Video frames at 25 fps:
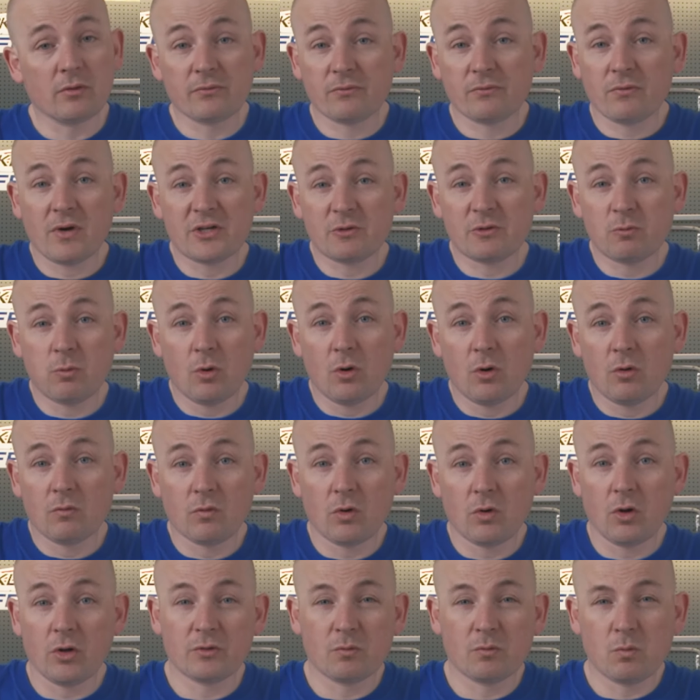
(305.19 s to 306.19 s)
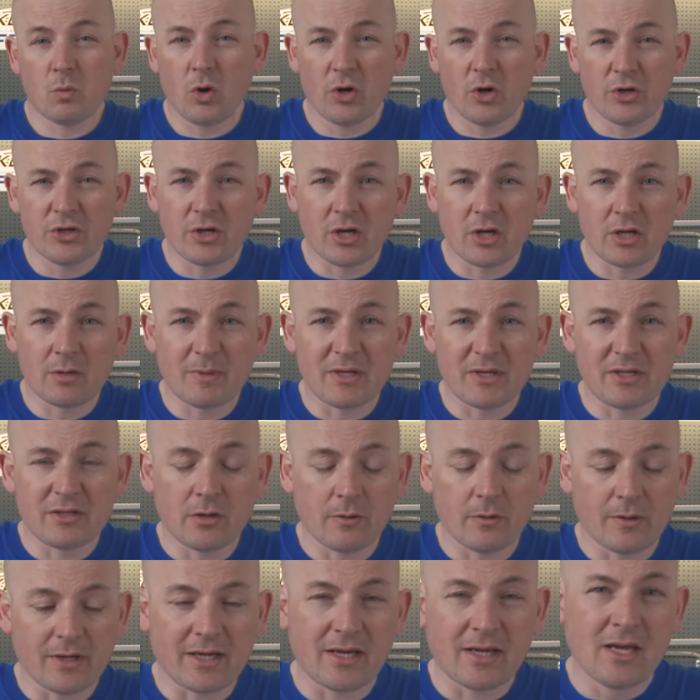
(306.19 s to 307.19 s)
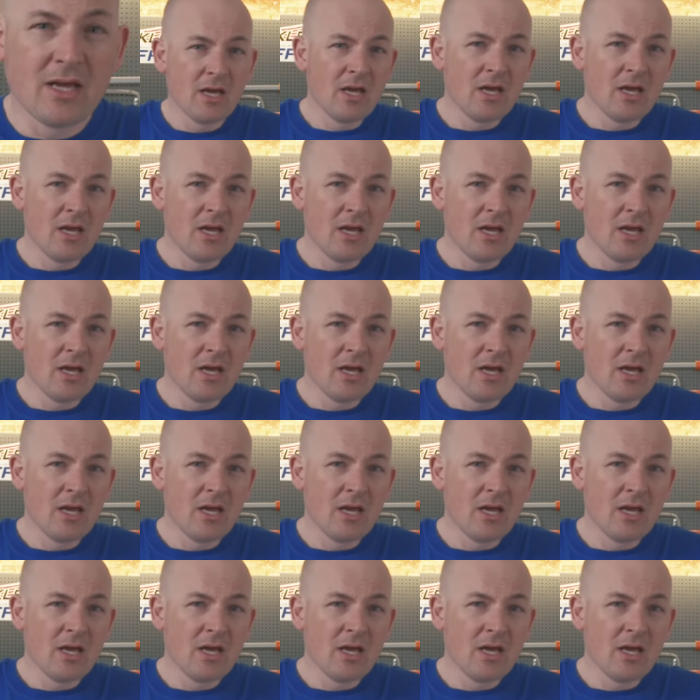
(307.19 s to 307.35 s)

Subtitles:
freshwater rod, what are you going to be doing?